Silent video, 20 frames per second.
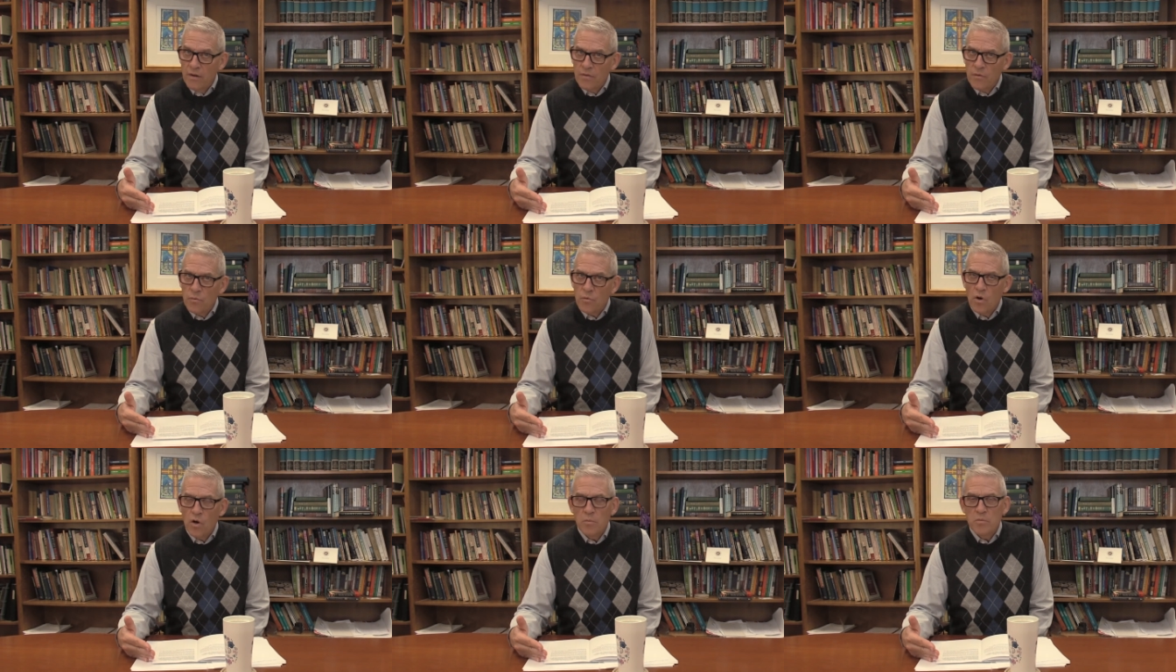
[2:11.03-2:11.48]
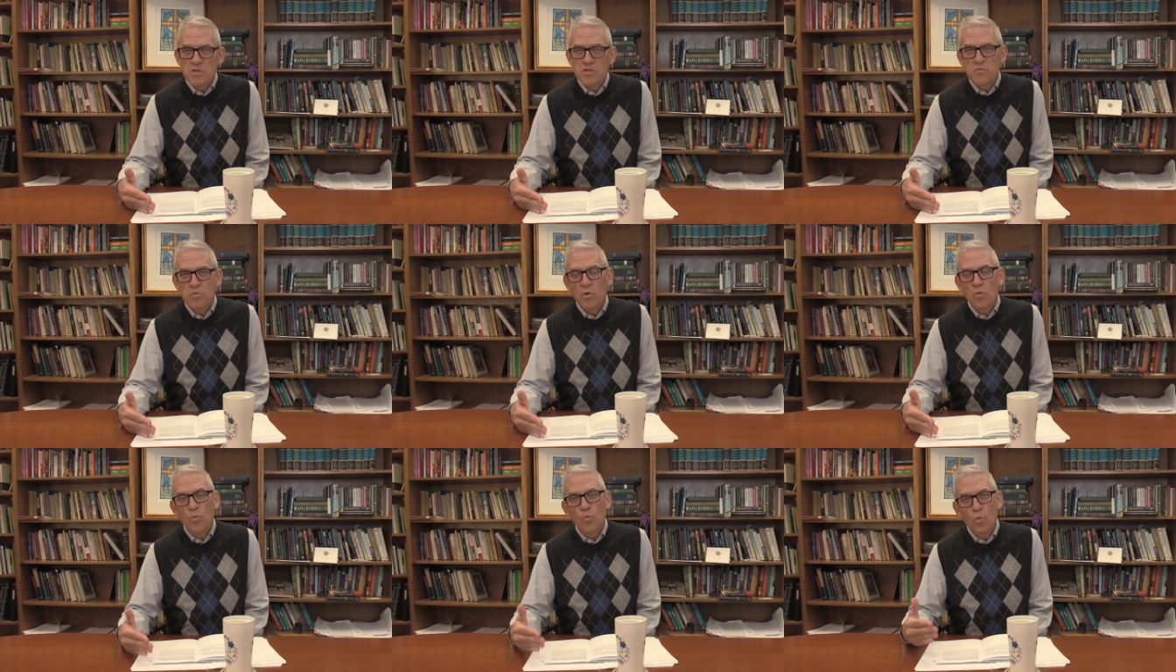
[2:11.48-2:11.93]
and the
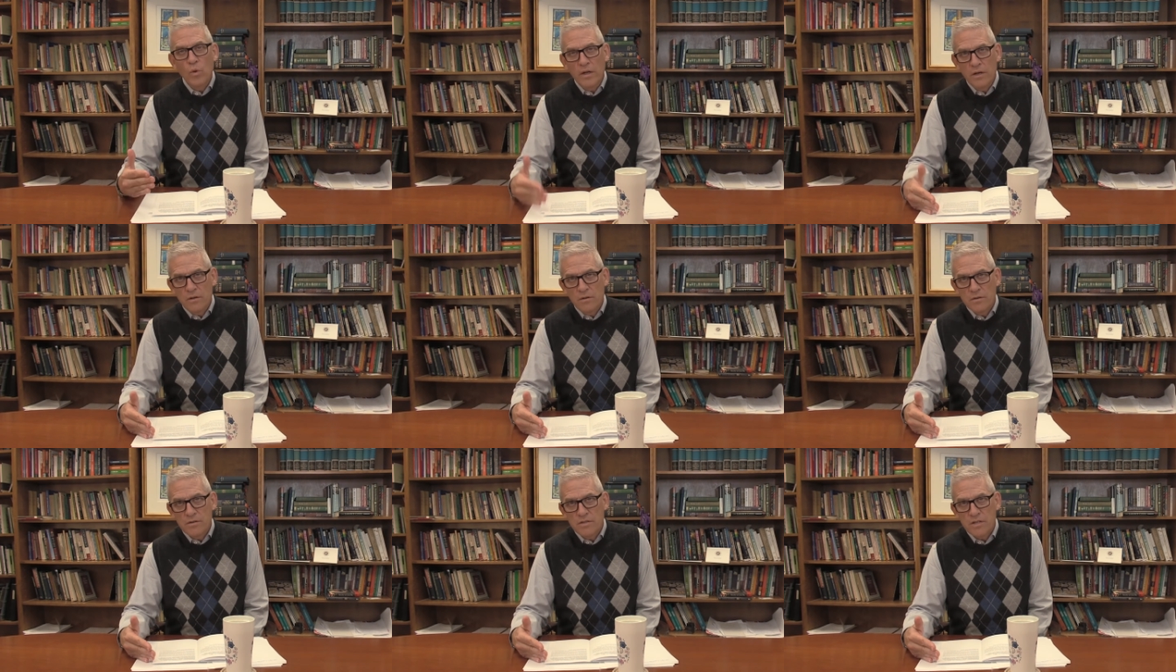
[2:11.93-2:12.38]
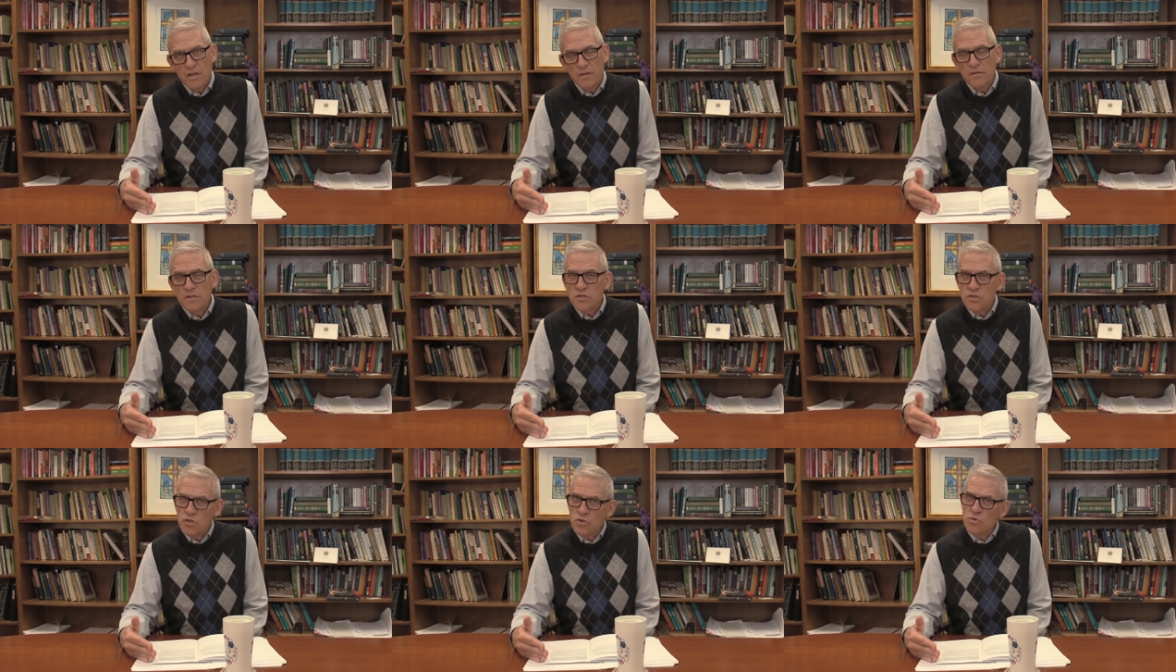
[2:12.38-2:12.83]
Romans were winners,
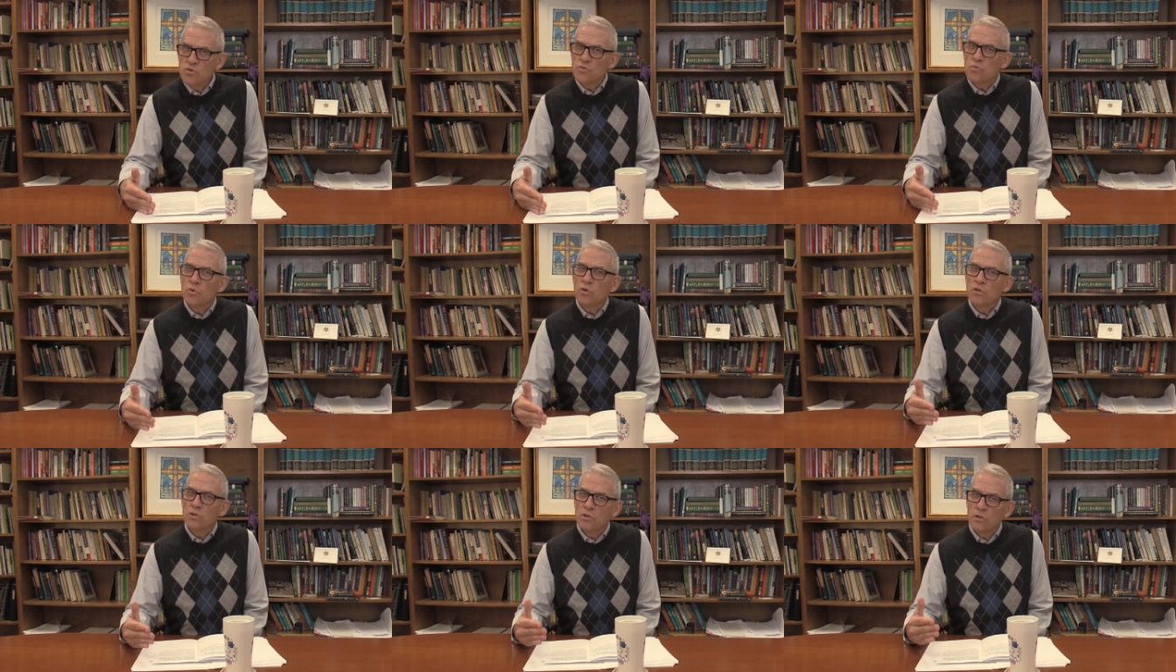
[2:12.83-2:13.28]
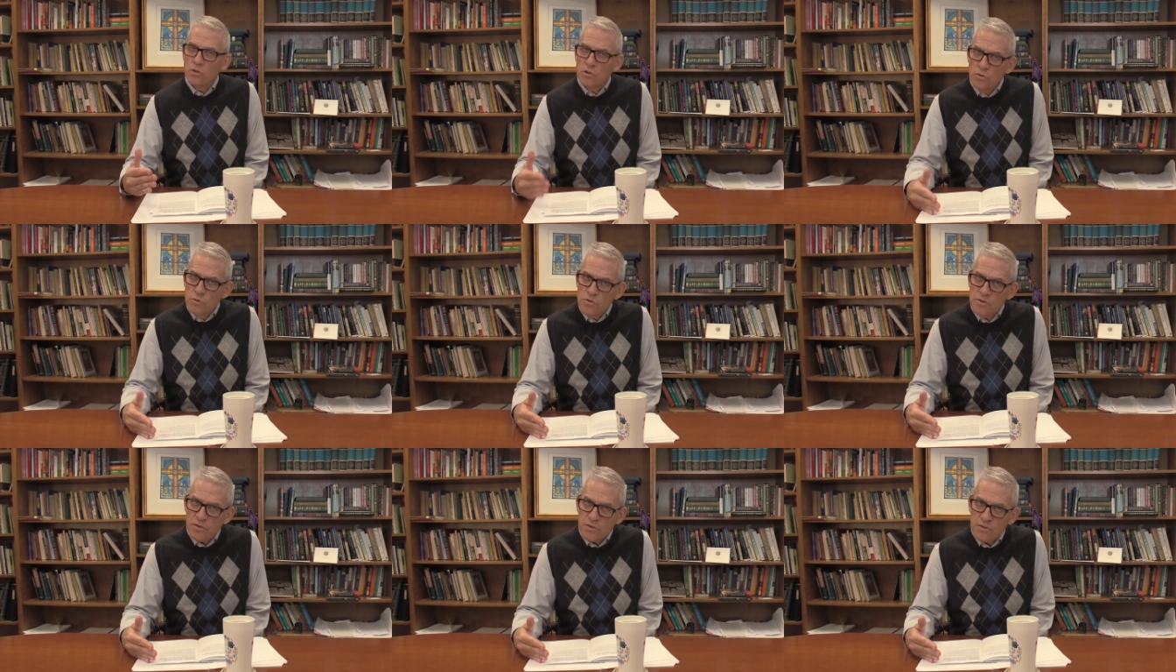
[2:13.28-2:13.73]
and the Jews were
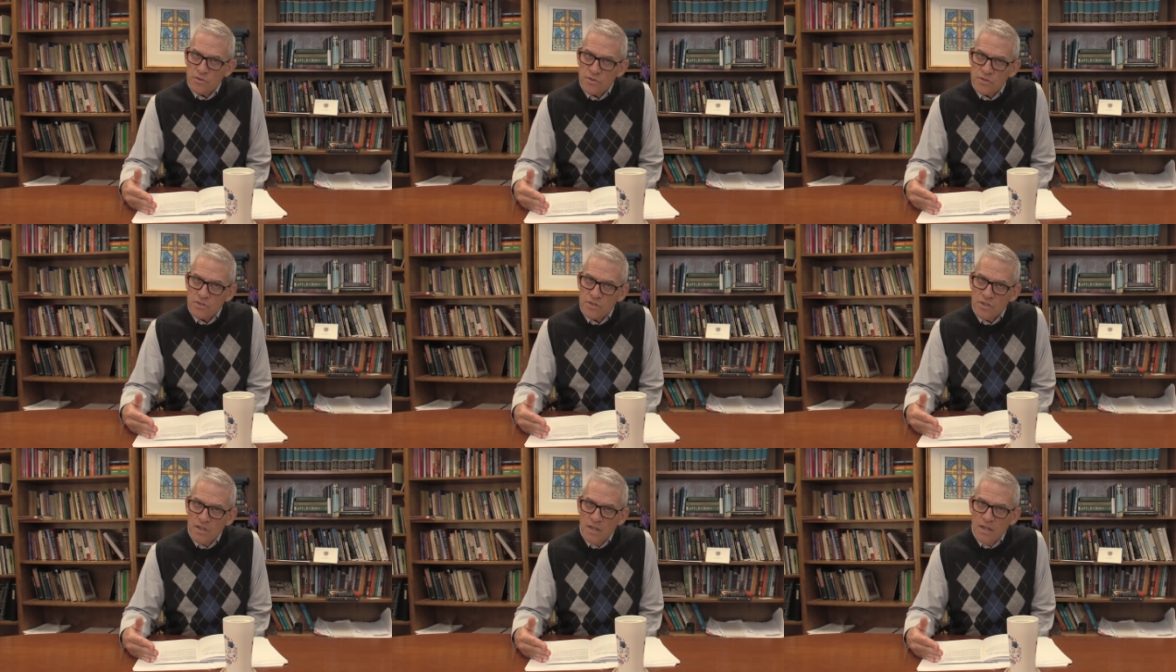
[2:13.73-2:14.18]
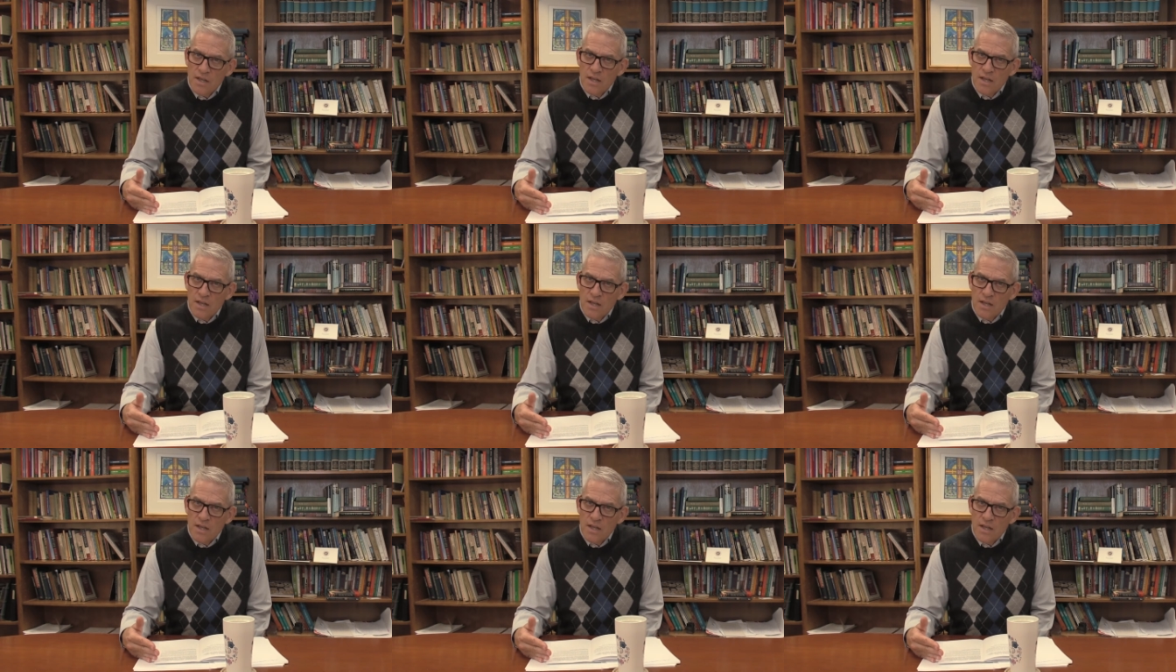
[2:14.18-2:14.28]
losers.